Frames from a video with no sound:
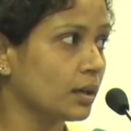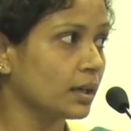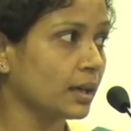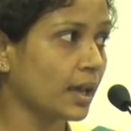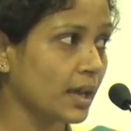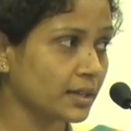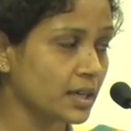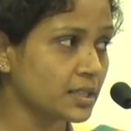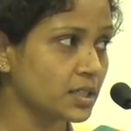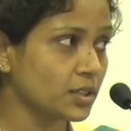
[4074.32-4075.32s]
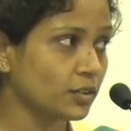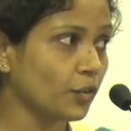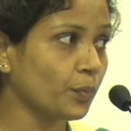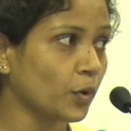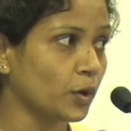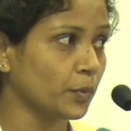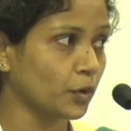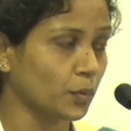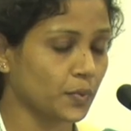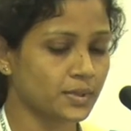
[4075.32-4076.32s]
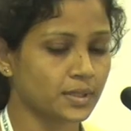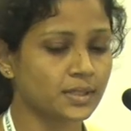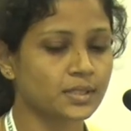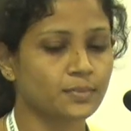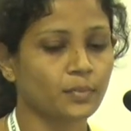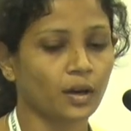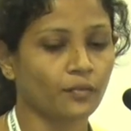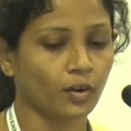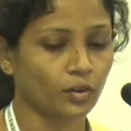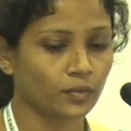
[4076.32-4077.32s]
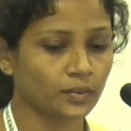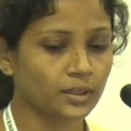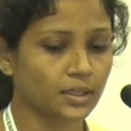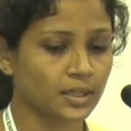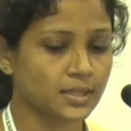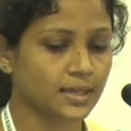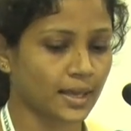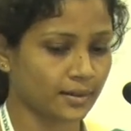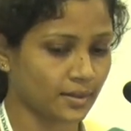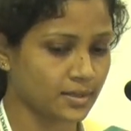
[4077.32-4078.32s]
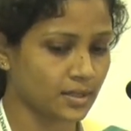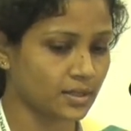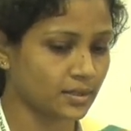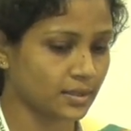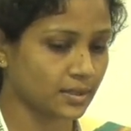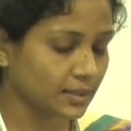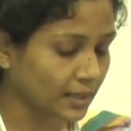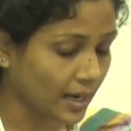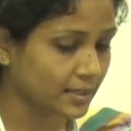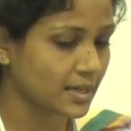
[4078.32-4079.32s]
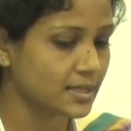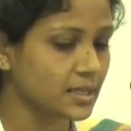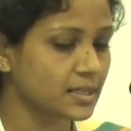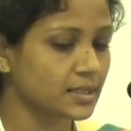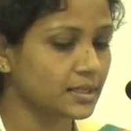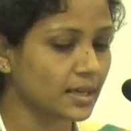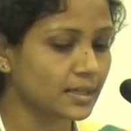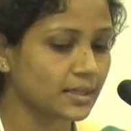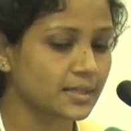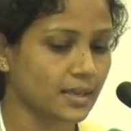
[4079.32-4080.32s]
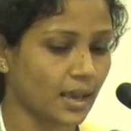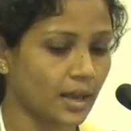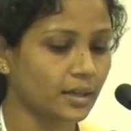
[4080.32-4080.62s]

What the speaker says: characterization of polymer composites by following these characterization techniques and